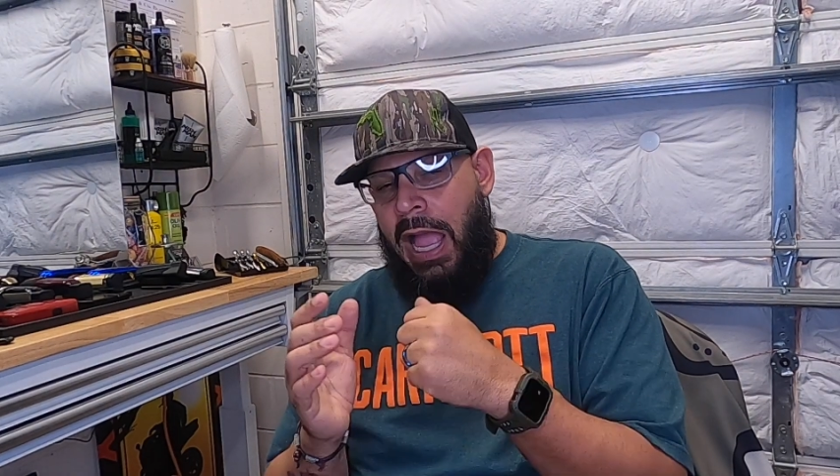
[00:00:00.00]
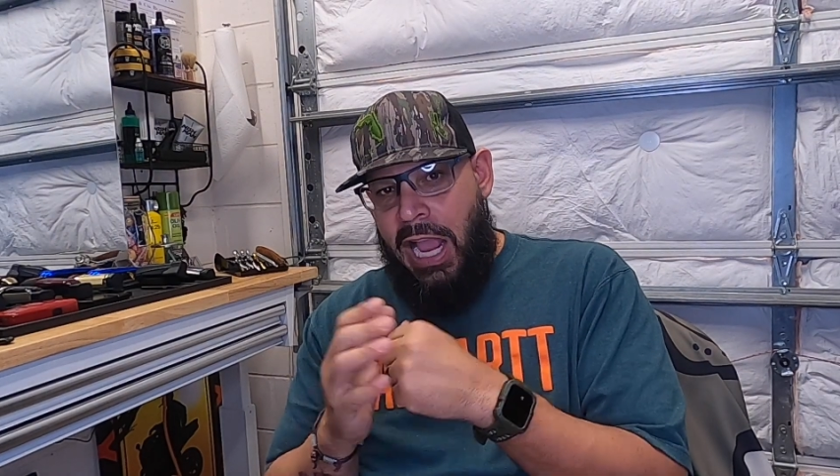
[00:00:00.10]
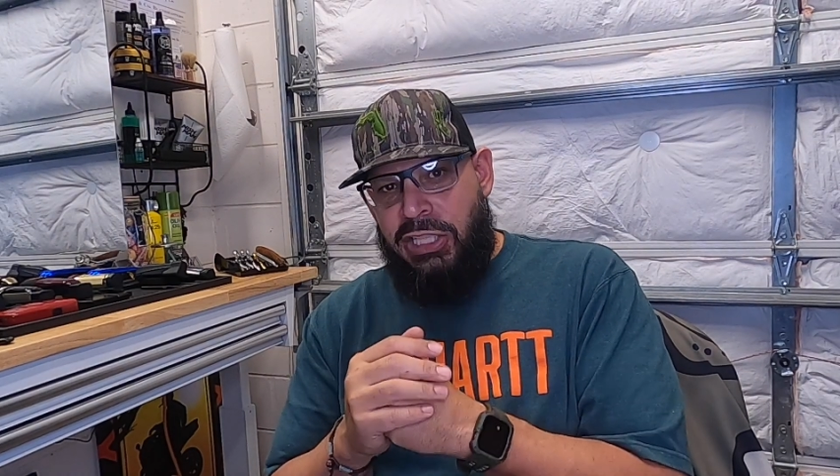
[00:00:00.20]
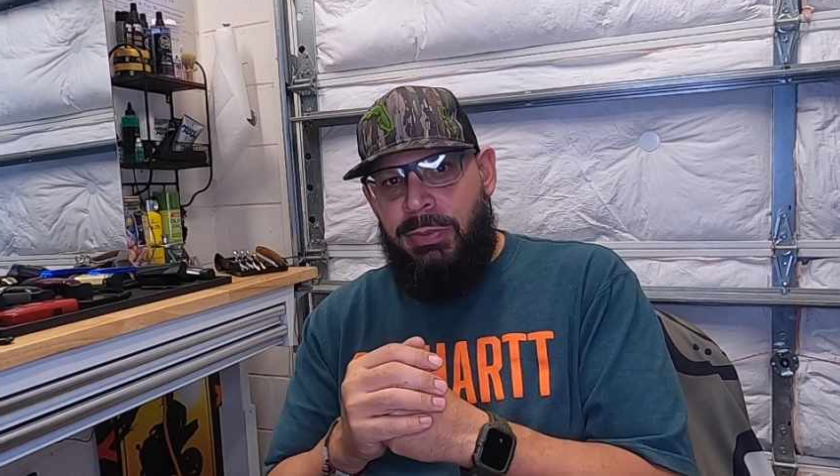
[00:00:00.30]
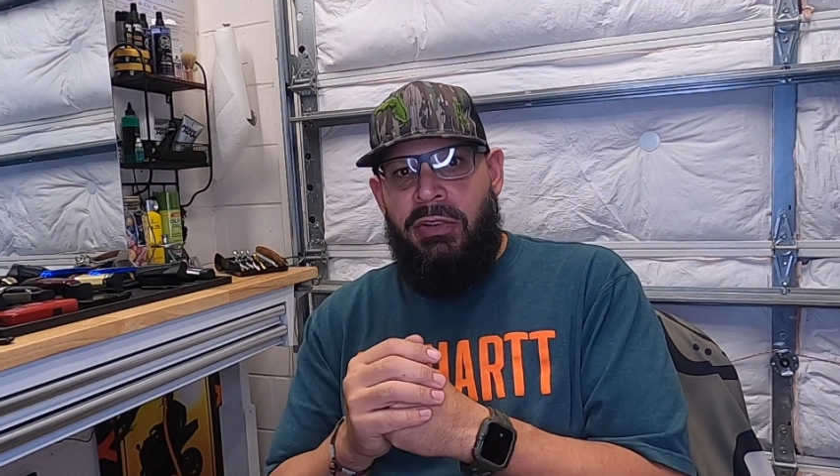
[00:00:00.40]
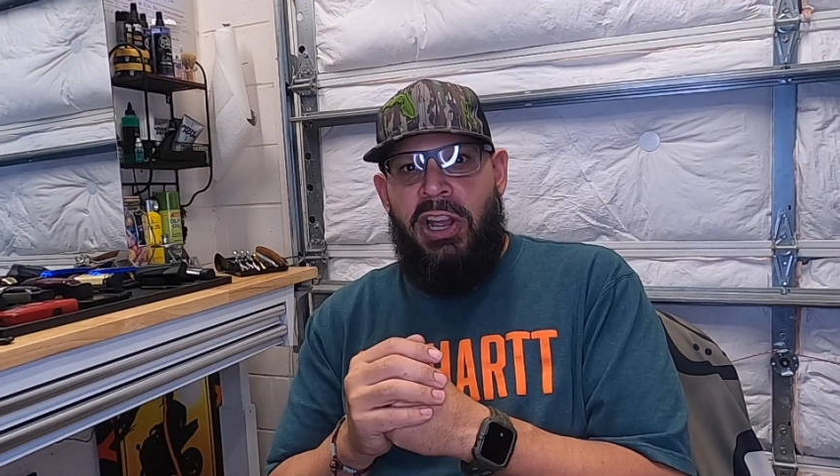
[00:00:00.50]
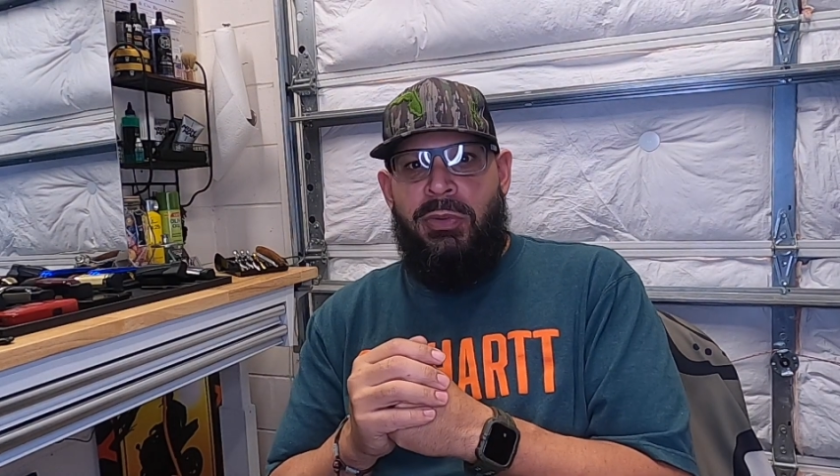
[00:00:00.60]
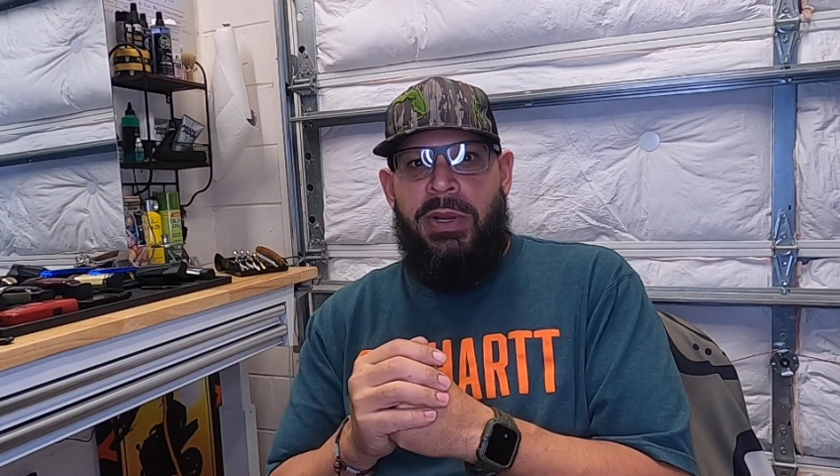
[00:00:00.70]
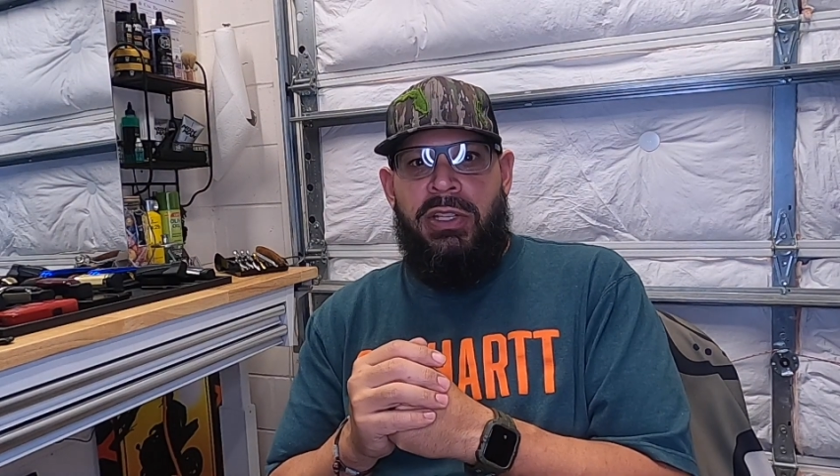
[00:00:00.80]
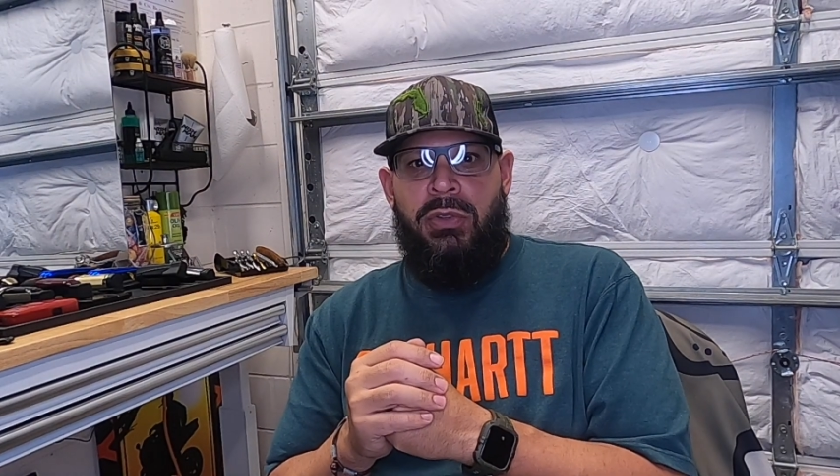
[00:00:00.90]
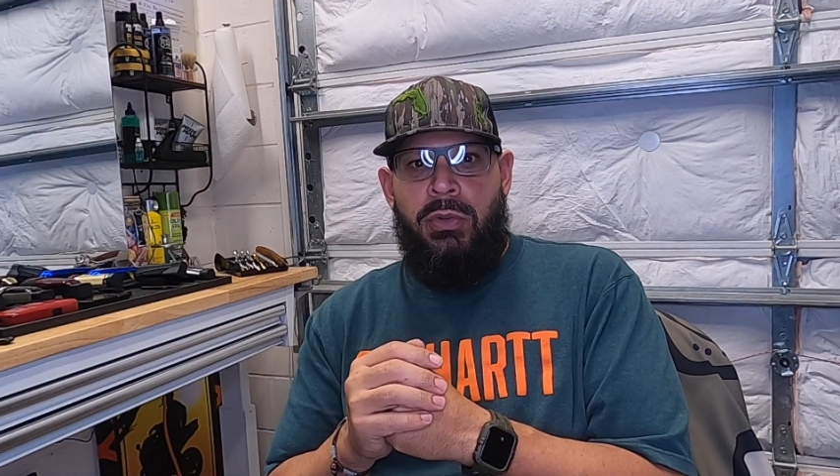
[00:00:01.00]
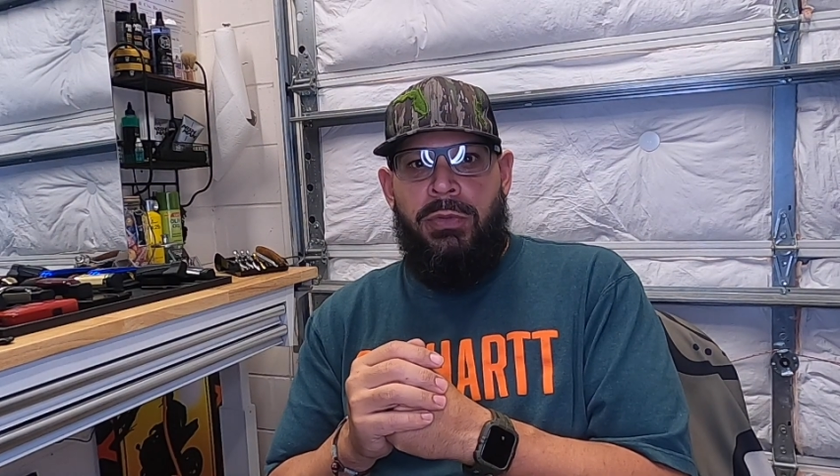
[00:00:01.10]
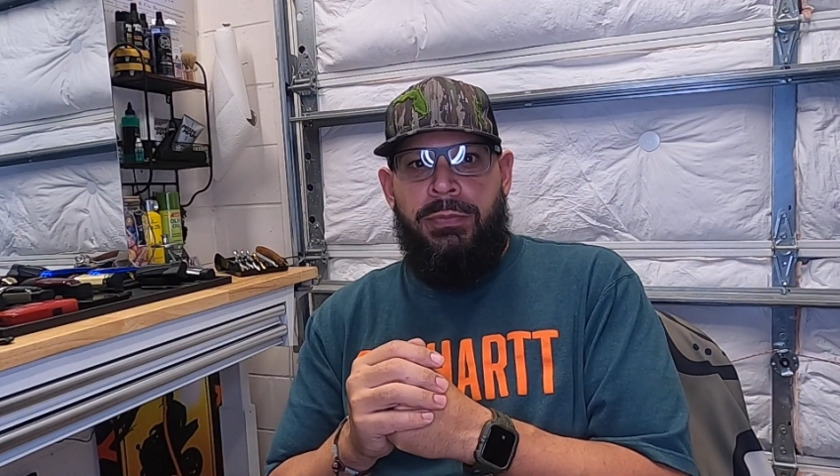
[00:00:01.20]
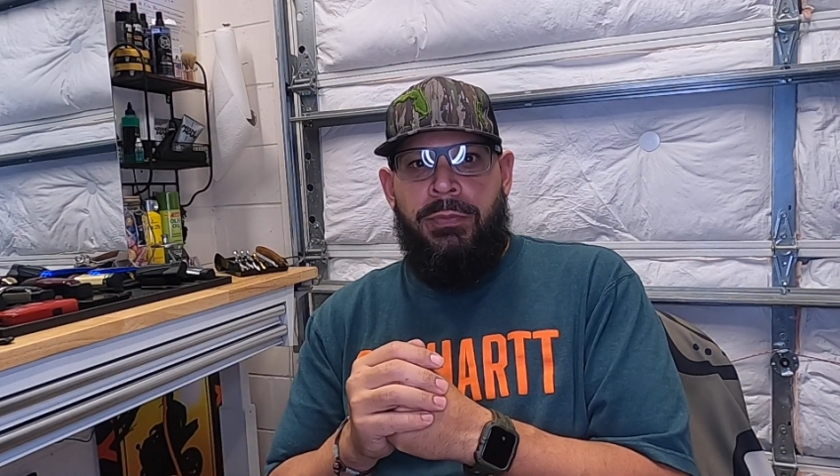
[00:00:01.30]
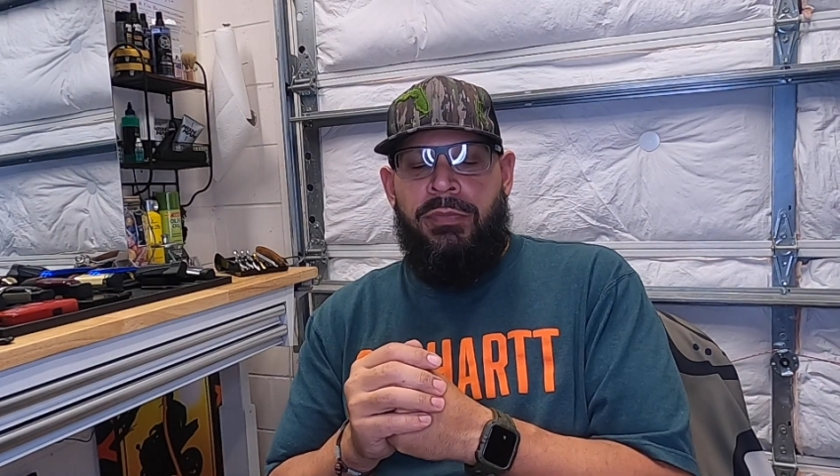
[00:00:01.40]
I should be graduating school.